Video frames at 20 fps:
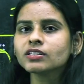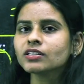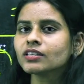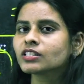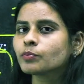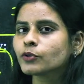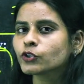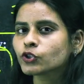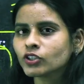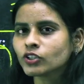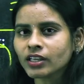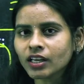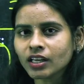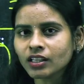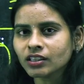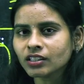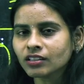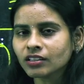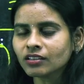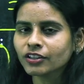especially
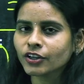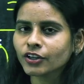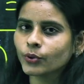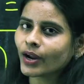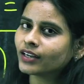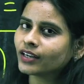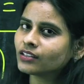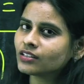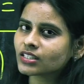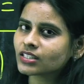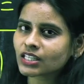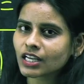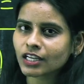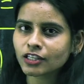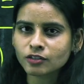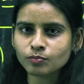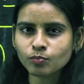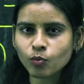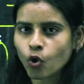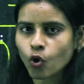in the United
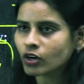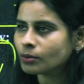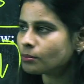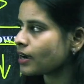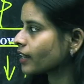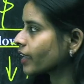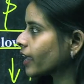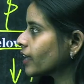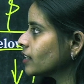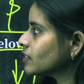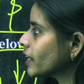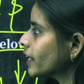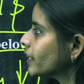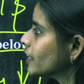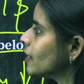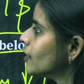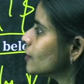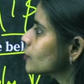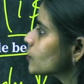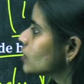States bond market, right?
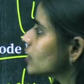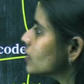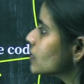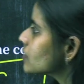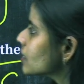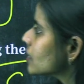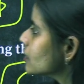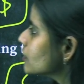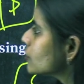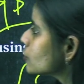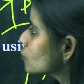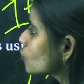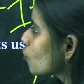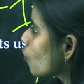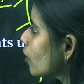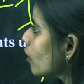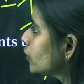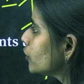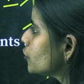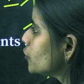So this is
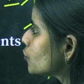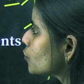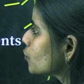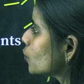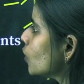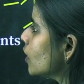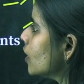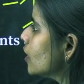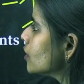not true.